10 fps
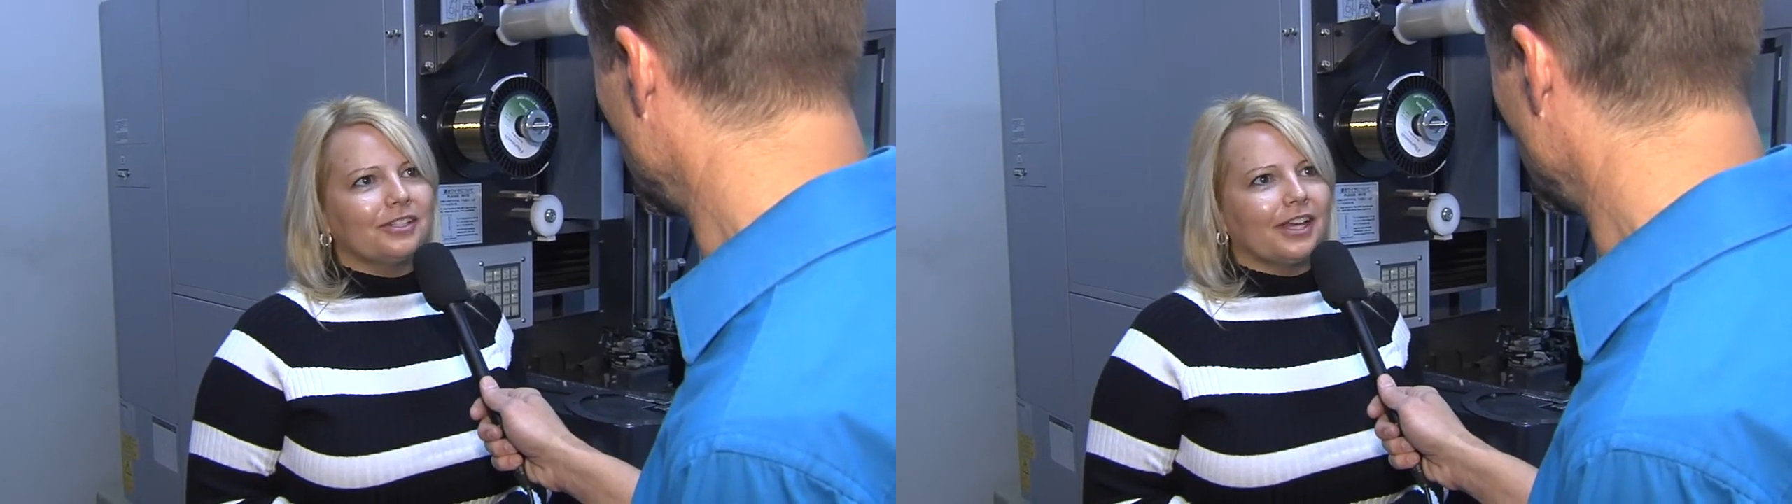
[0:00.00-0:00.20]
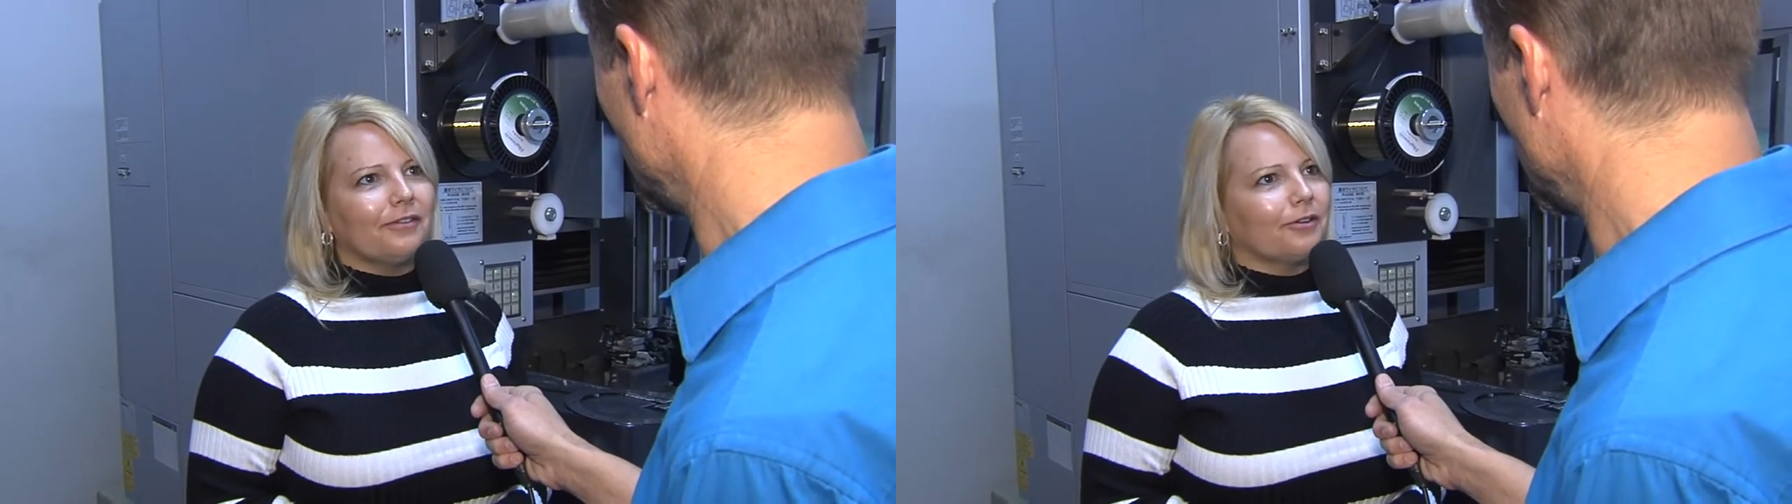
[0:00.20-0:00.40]

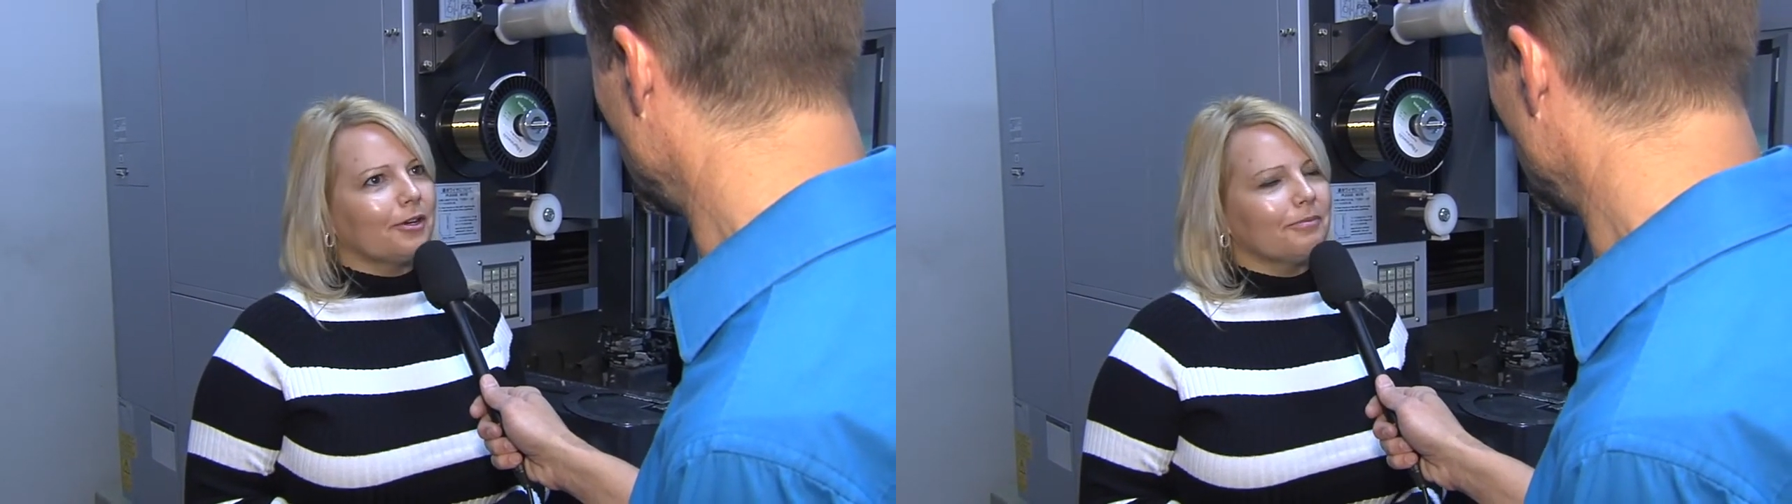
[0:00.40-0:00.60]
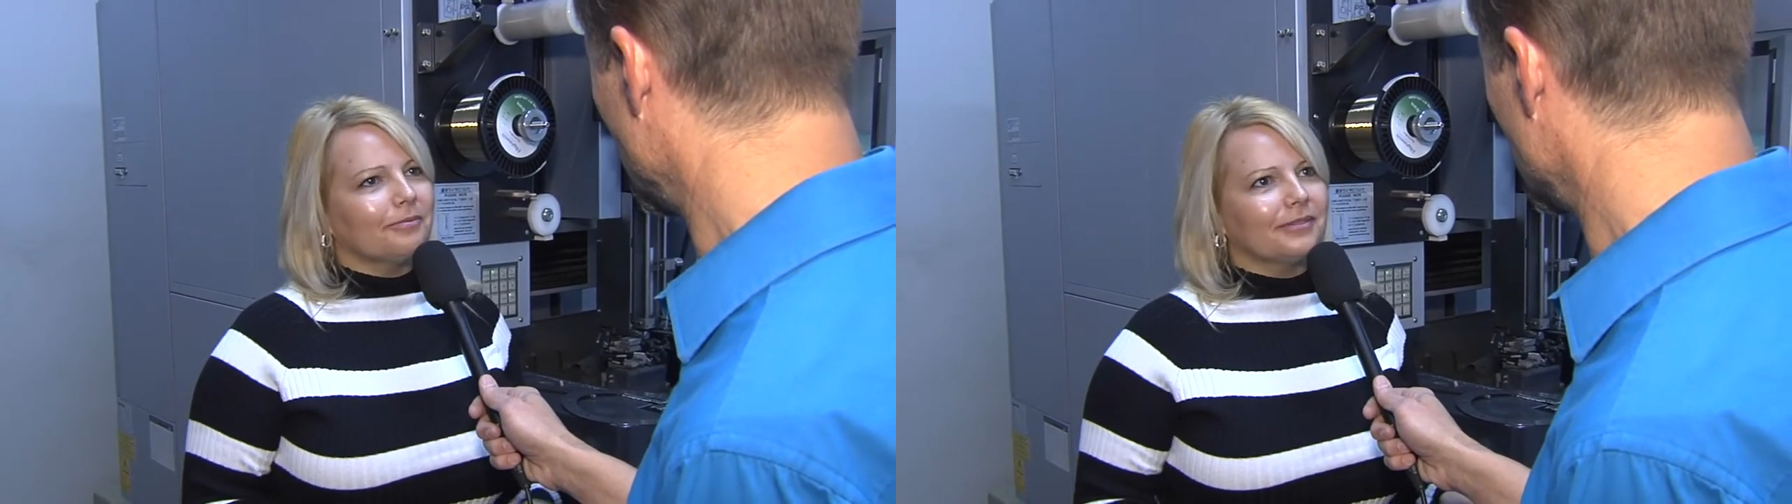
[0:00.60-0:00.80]
day
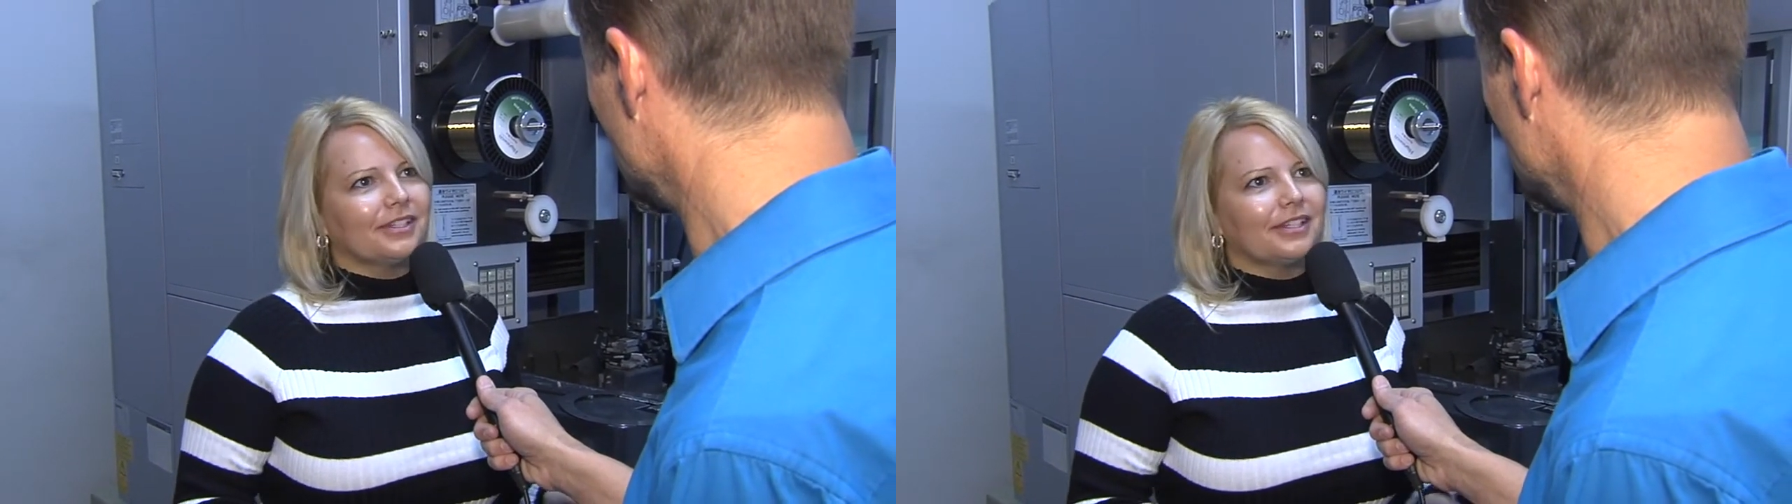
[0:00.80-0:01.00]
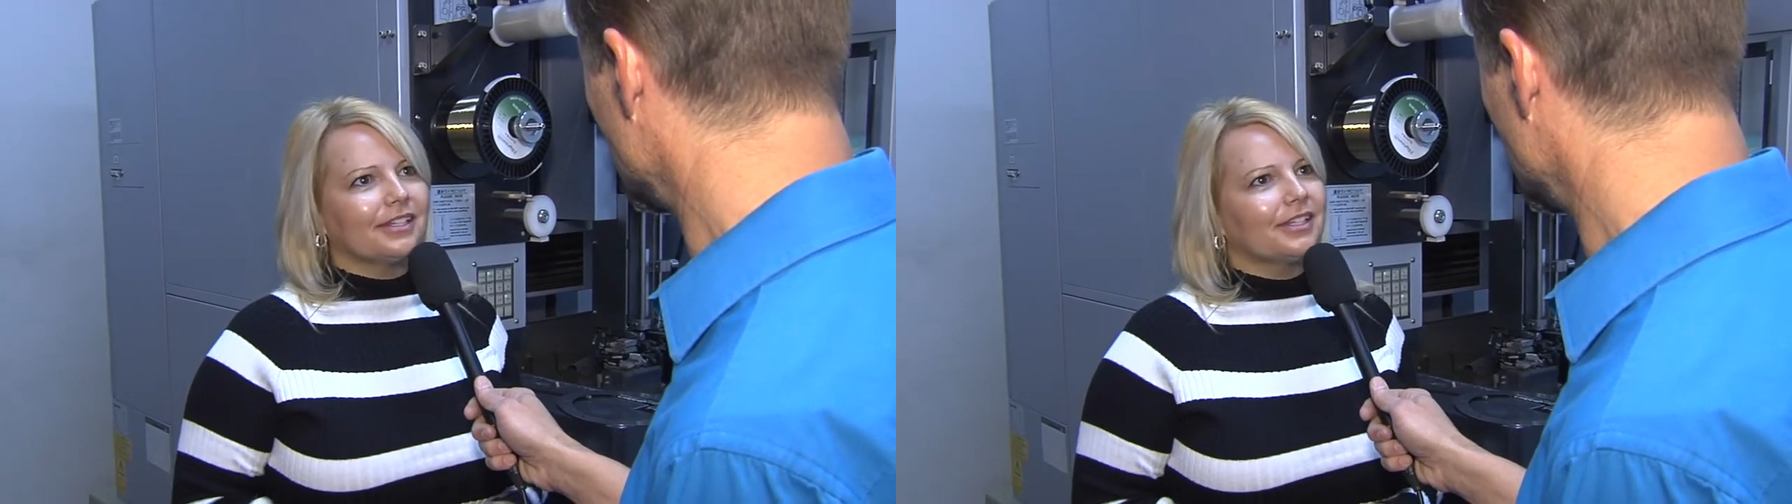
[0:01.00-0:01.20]
from
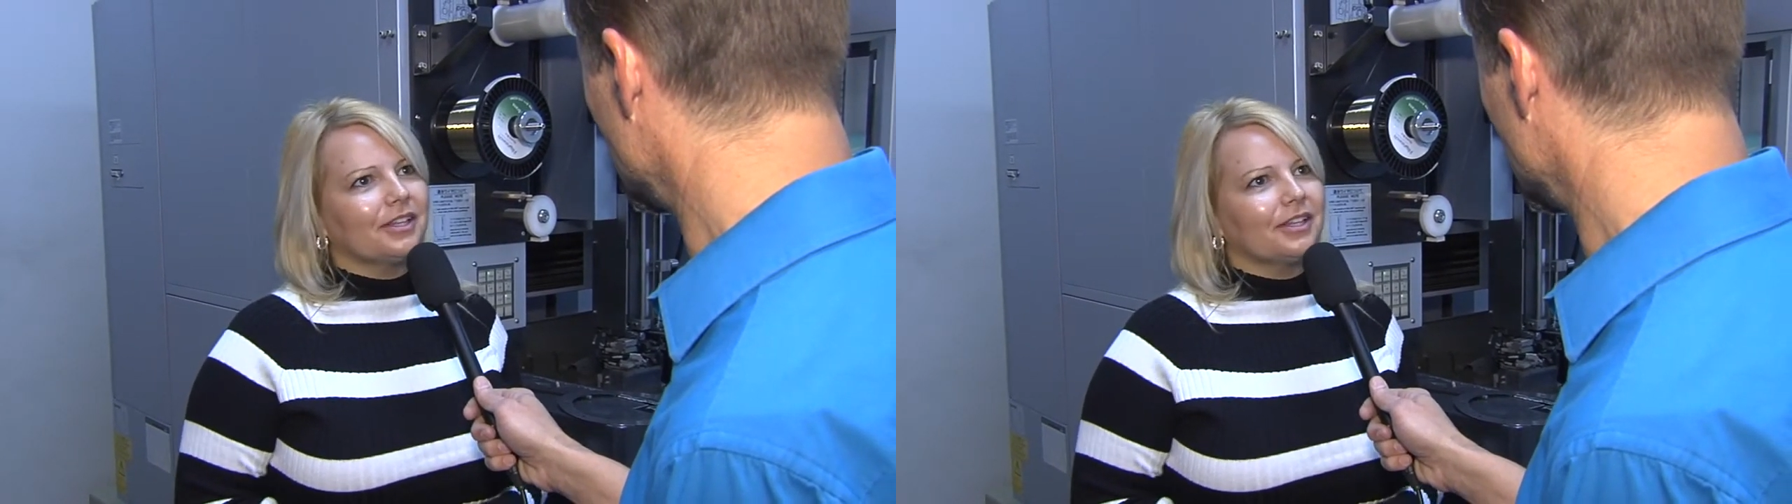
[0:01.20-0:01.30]
6